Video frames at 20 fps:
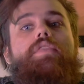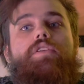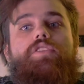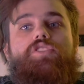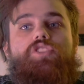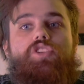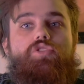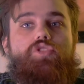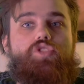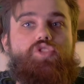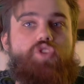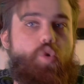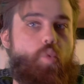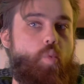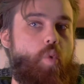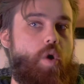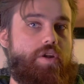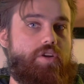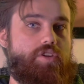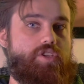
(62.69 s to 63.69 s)
There's usually
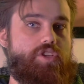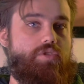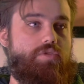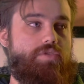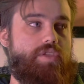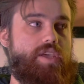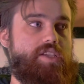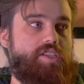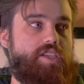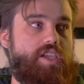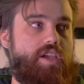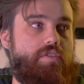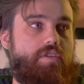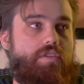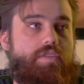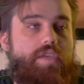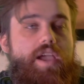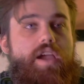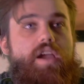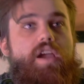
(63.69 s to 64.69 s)
one or two things
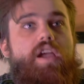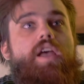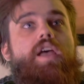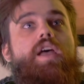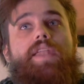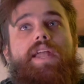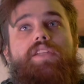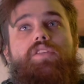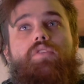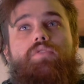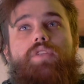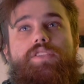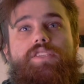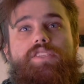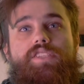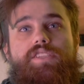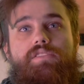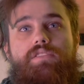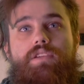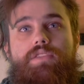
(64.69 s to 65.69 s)
here or there that I don't
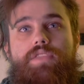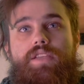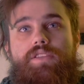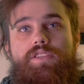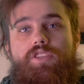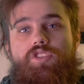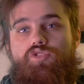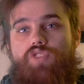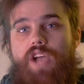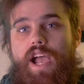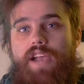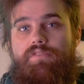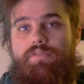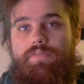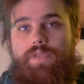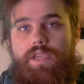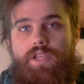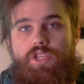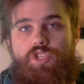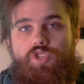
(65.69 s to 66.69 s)
necessarily think detract
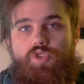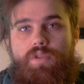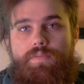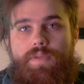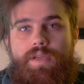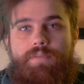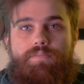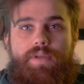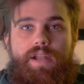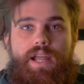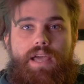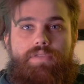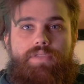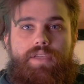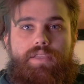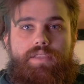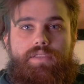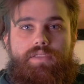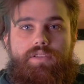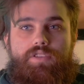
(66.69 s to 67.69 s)
from the enjoyment, but I
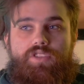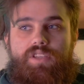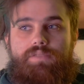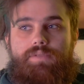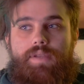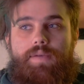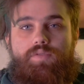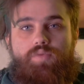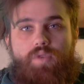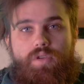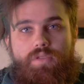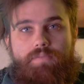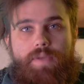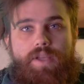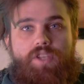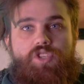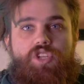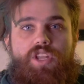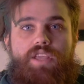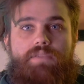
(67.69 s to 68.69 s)
think that they're sometimes worth
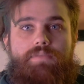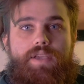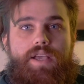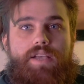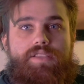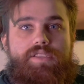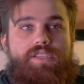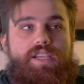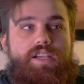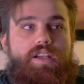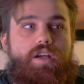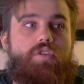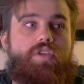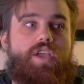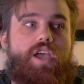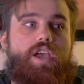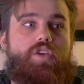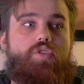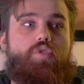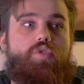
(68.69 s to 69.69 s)
mentioning because it's like,
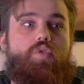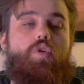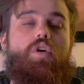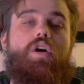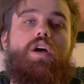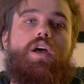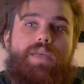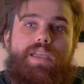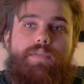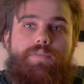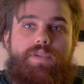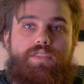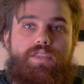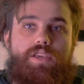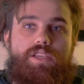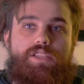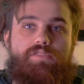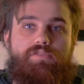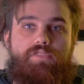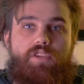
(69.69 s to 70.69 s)
okay, cool. Maybe
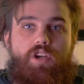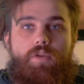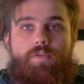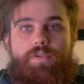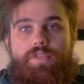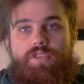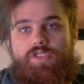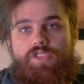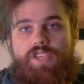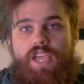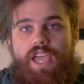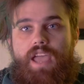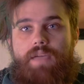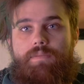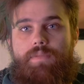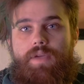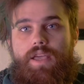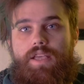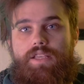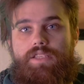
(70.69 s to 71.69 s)
this film or this
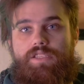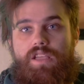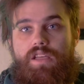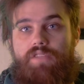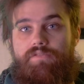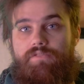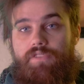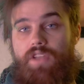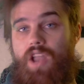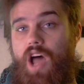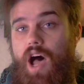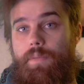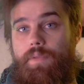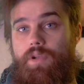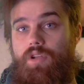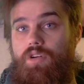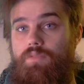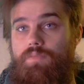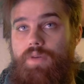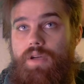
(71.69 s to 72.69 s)
game is
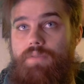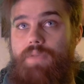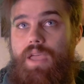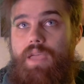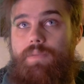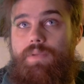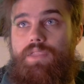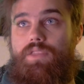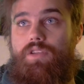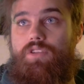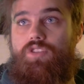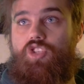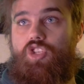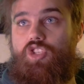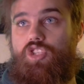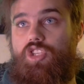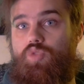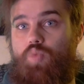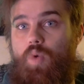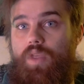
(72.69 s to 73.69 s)
phenomenal, but maybe there's
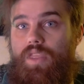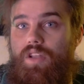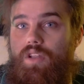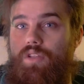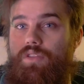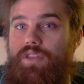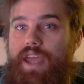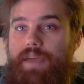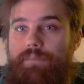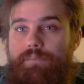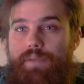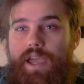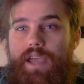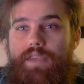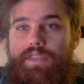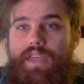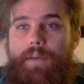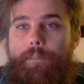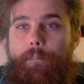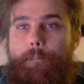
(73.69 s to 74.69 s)
just this one little
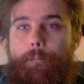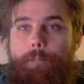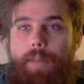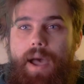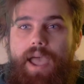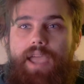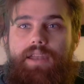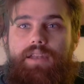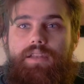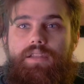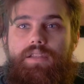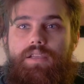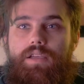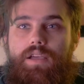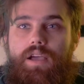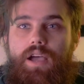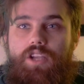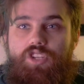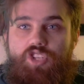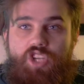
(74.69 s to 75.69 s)
nitpick that might
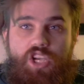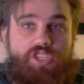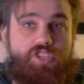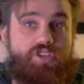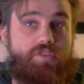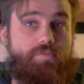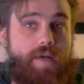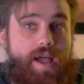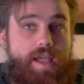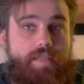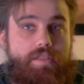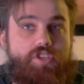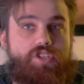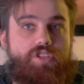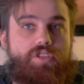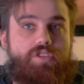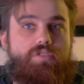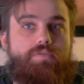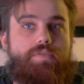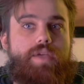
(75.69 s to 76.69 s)
adjust your mileage
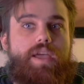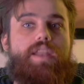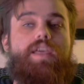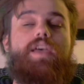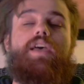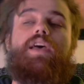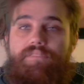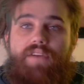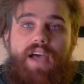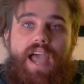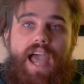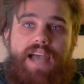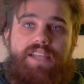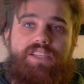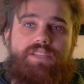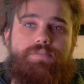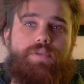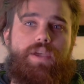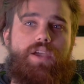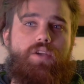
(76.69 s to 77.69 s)
a little bit. If I
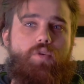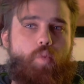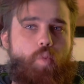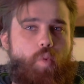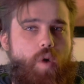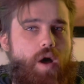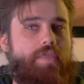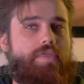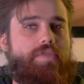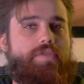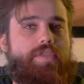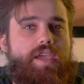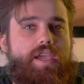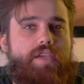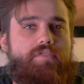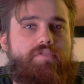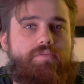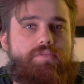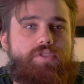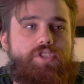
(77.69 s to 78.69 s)
had to pick one
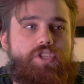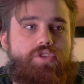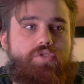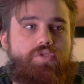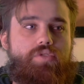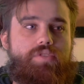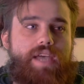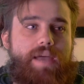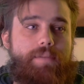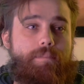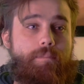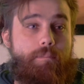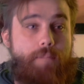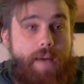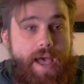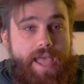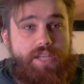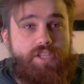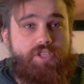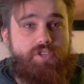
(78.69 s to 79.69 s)
thing from Dune that
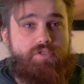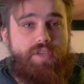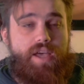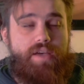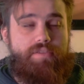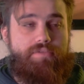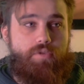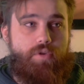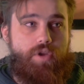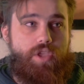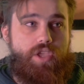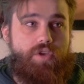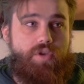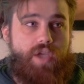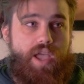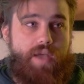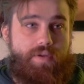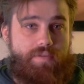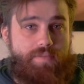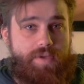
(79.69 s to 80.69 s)
might do that for
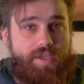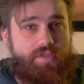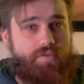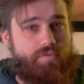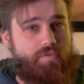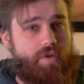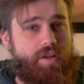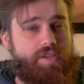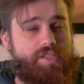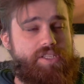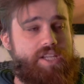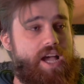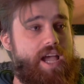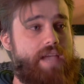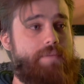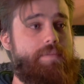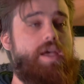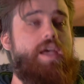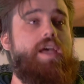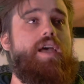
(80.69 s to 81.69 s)
you, it would be the
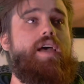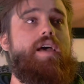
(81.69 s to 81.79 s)
runtime.